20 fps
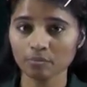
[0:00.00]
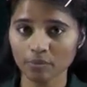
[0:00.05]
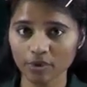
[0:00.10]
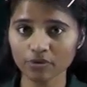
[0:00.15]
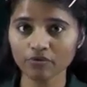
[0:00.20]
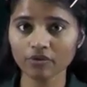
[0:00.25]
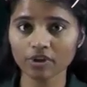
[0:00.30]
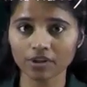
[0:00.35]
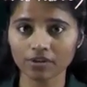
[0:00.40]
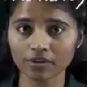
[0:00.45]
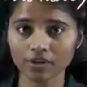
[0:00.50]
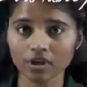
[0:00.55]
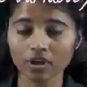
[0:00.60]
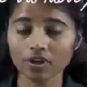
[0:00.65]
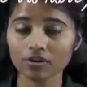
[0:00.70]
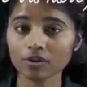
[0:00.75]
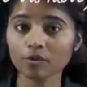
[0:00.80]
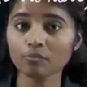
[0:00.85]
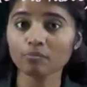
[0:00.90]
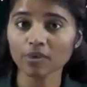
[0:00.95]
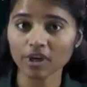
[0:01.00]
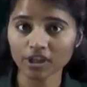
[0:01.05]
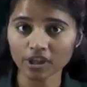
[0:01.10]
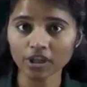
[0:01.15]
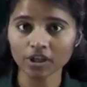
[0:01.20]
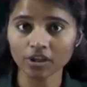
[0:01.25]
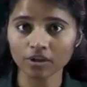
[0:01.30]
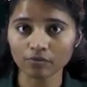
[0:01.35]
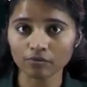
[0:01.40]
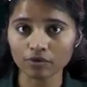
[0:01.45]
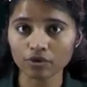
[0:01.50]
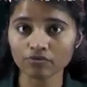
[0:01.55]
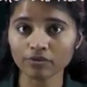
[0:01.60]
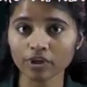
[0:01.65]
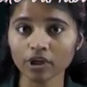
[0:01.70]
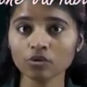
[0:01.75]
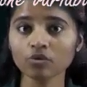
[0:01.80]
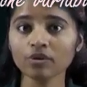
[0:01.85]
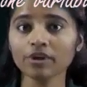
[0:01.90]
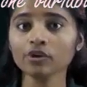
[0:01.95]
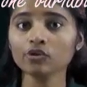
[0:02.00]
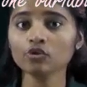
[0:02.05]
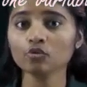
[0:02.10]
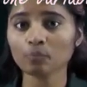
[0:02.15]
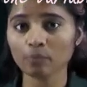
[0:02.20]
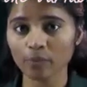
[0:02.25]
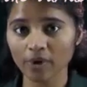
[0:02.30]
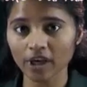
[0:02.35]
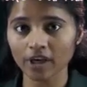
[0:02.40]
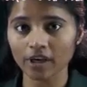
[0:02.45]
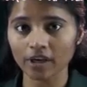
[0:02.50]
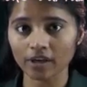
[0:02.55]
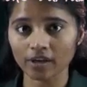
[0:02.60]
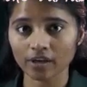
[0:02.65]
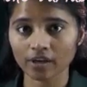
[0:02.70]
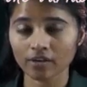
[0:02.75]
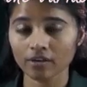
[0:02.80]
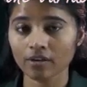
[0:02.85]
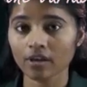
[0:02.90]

between the money which we are going to pay